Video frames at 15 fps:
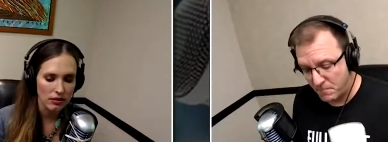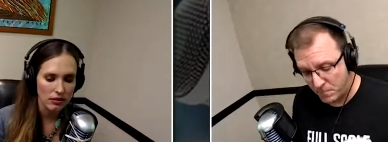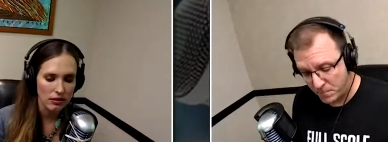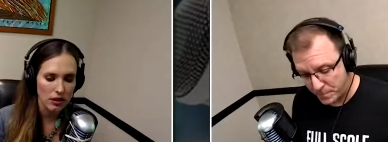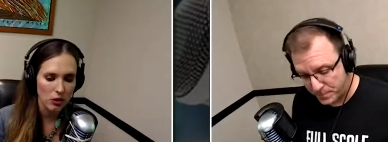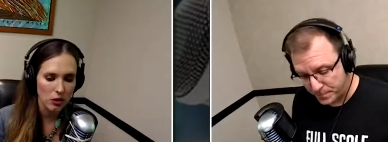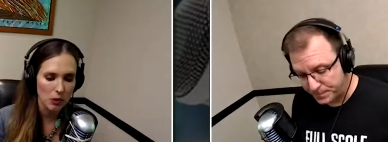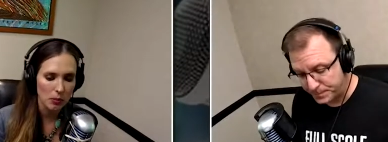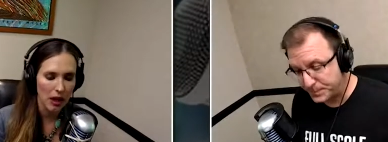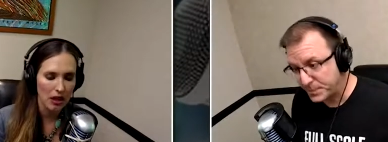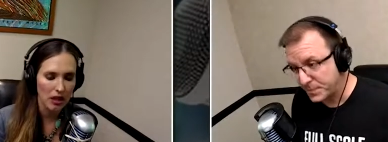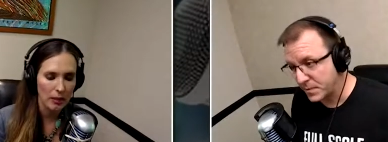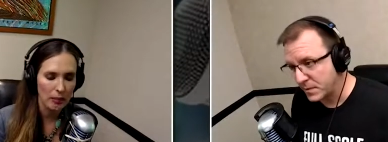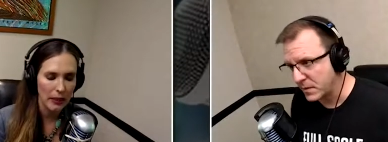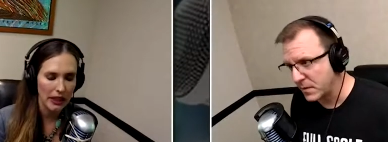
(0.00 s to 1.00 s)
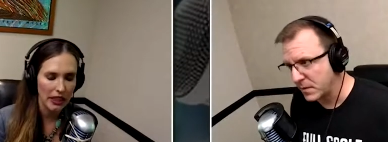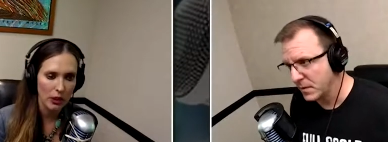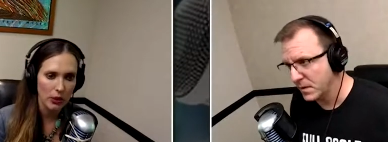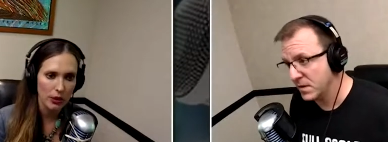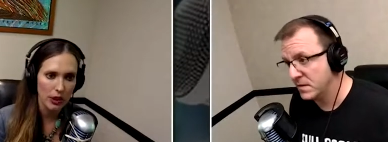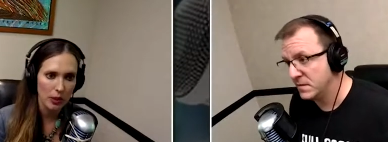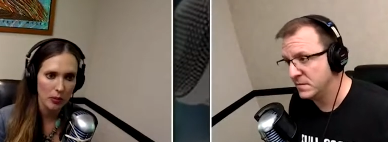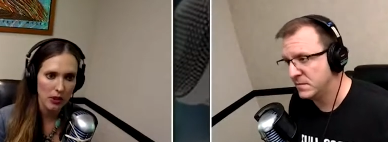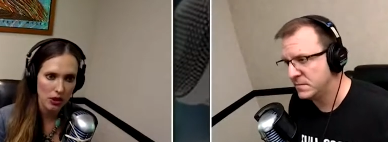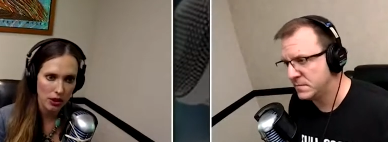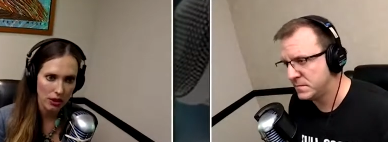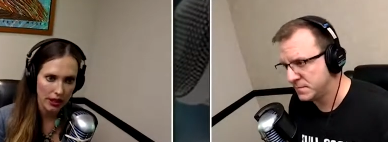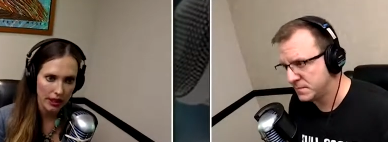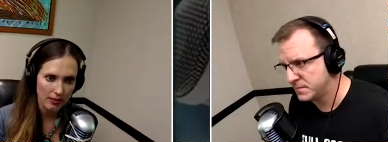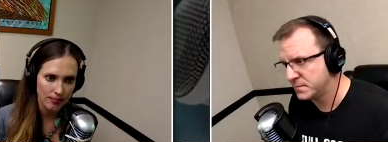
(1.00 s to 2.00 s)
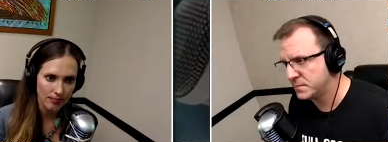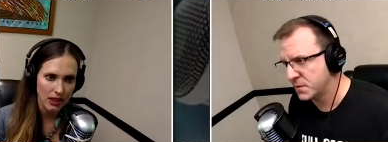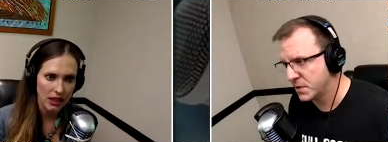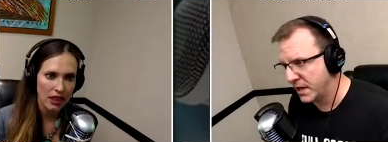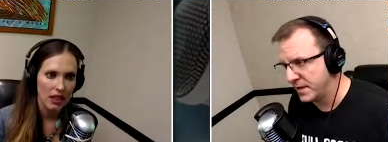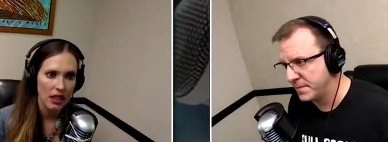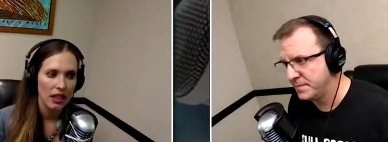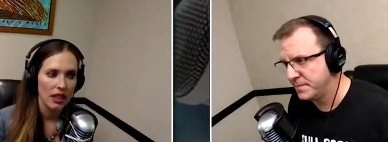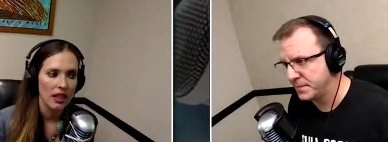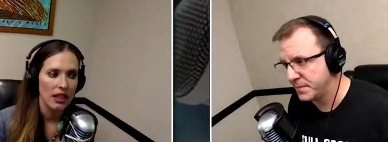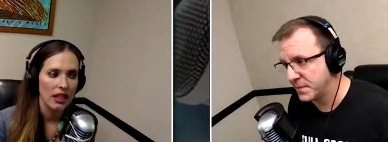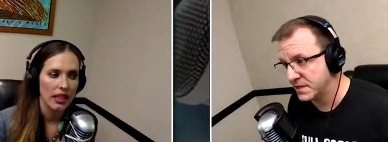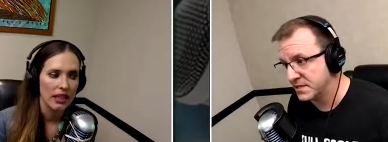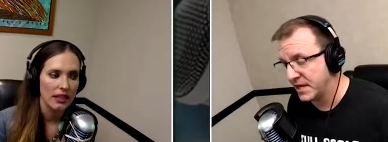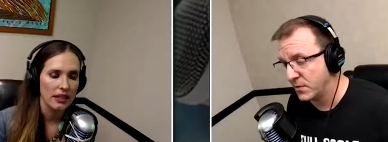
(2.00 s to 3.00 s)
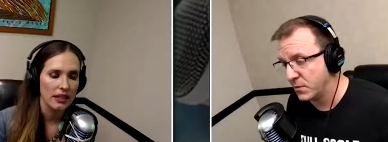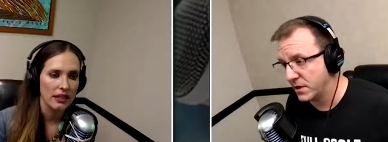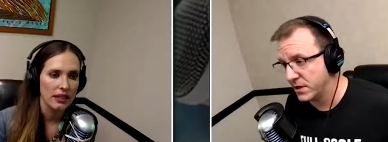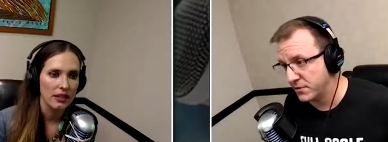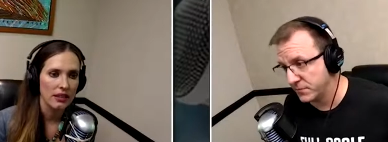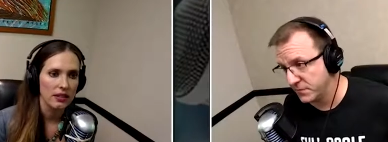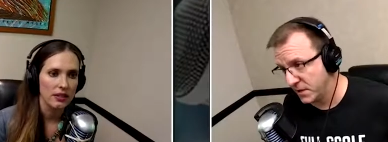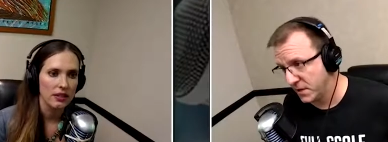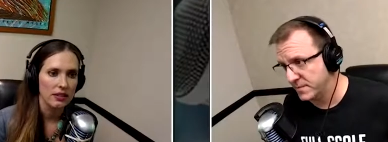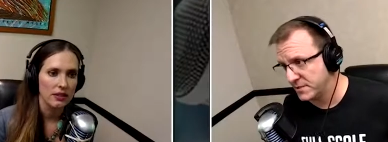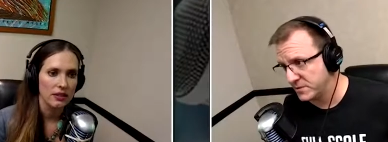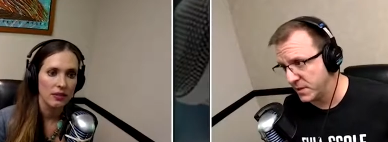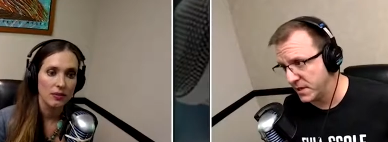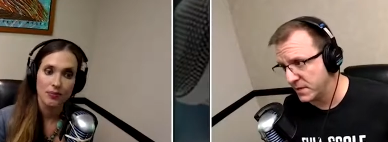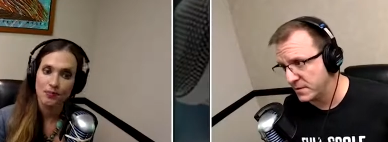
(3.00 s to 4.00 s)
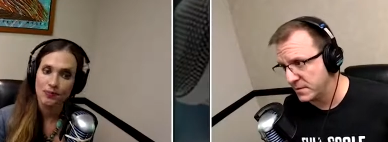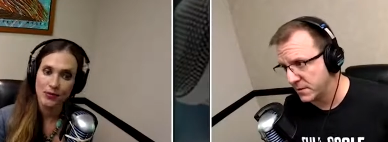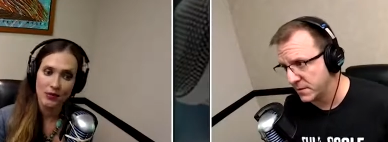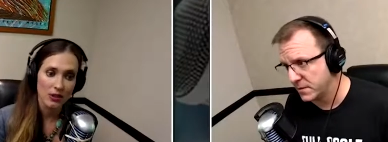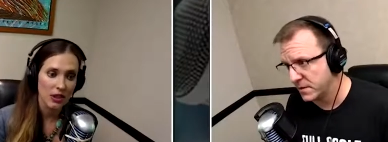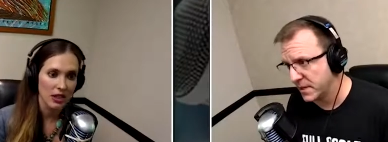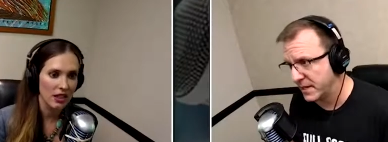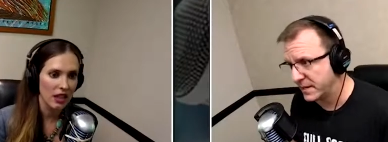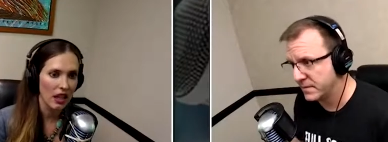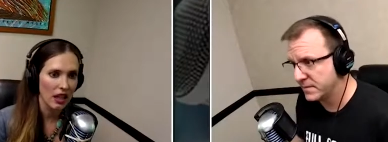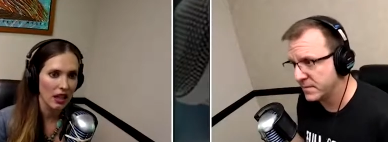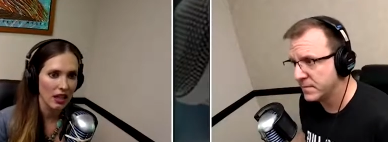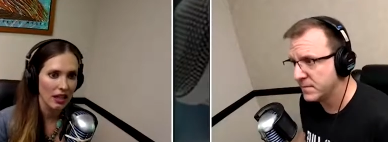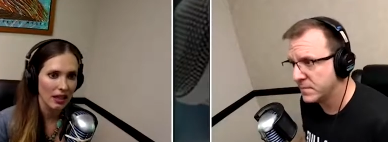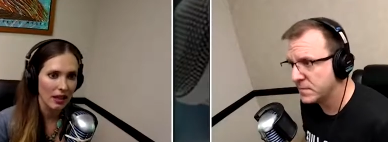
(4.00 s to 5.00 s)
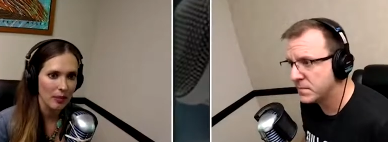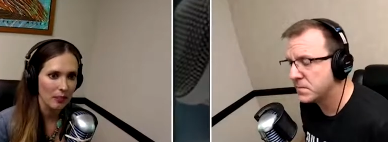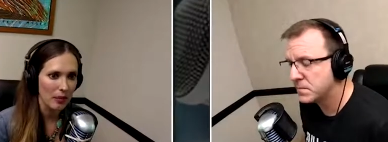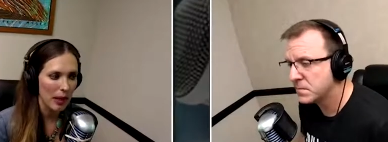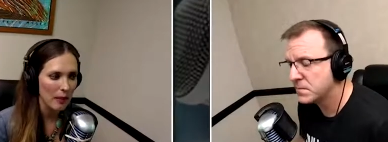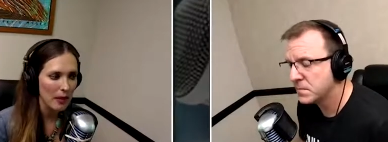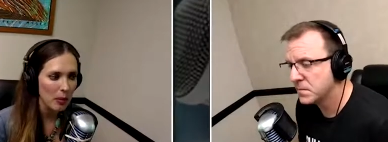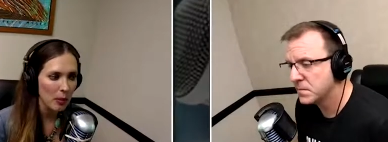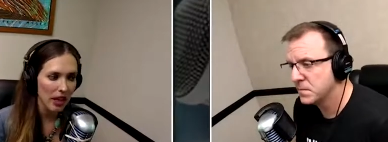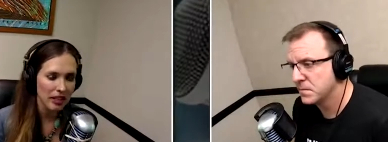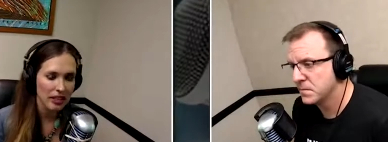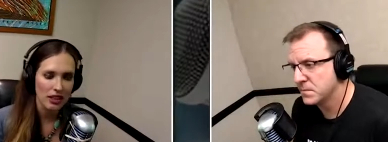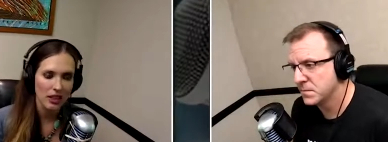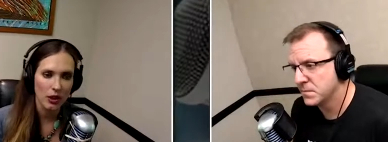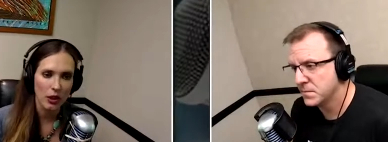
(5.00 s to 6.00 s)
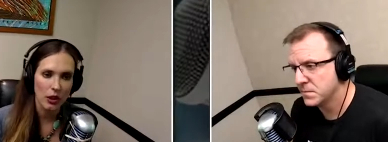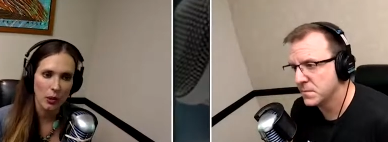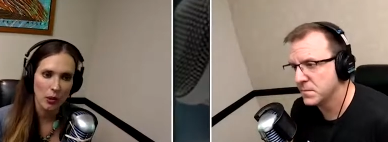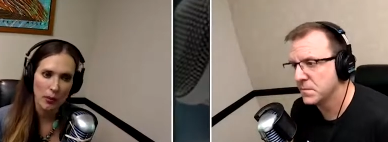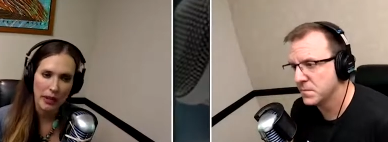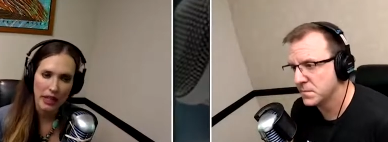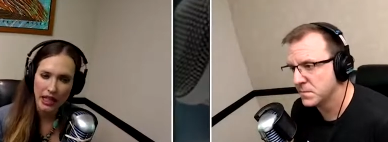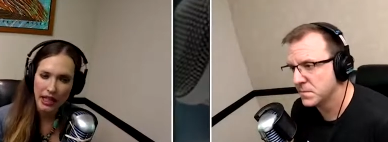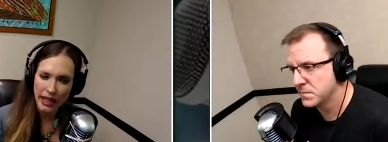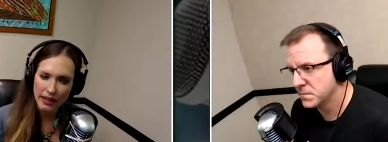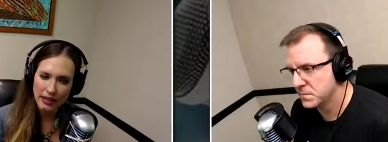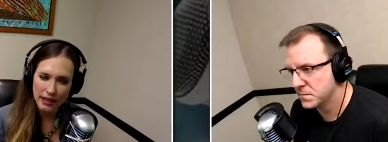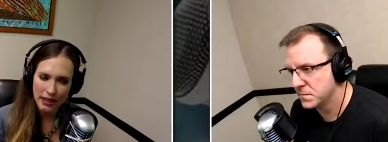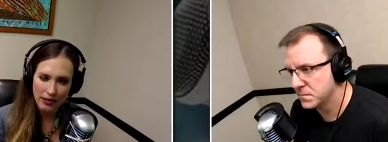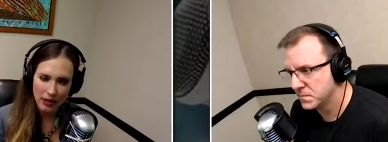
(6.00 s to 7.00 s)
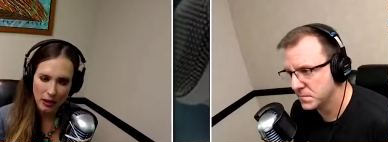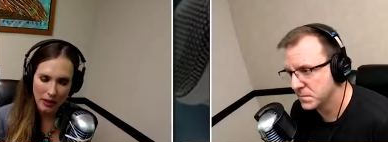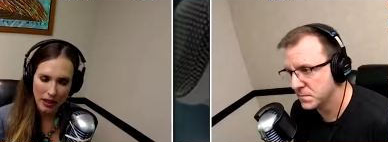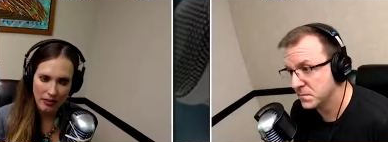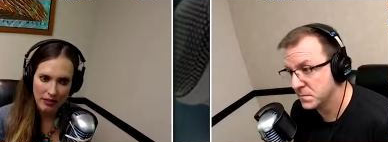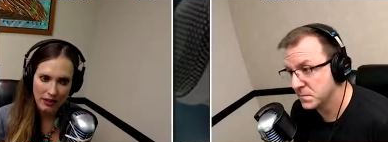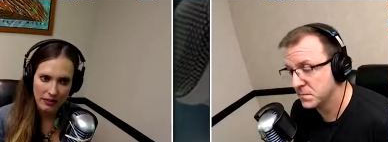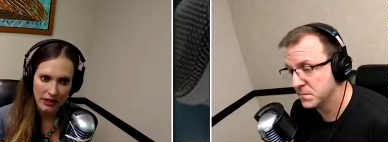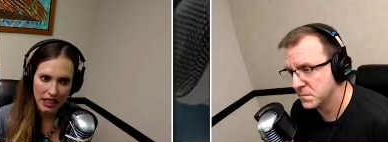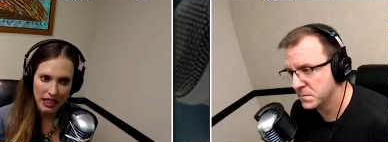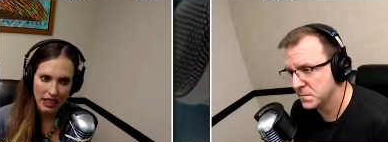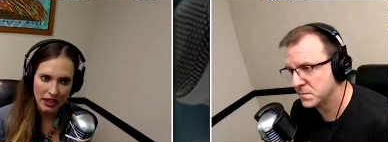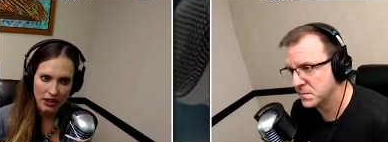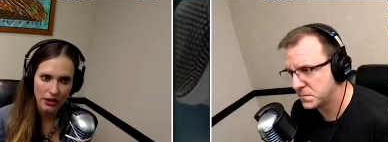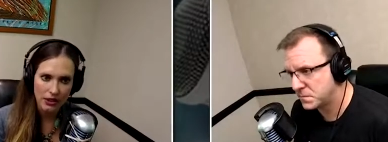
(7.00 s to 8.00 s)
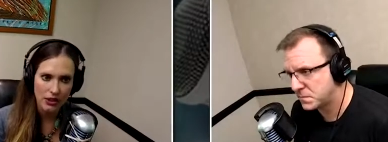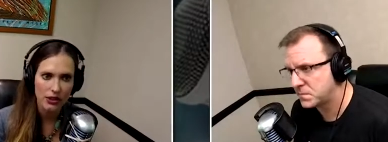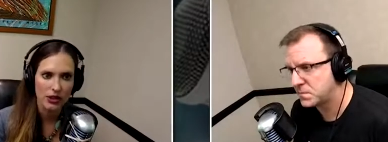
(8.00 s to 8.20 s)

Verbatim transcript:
Speaker 1: little spot in Peculiar, Missouri.
Speaker 2: Okay. Is that where you're from as well, or it's like?
Speaker 1: not. I'm I'm a Nebraska girl, but been in KC for about 15 years.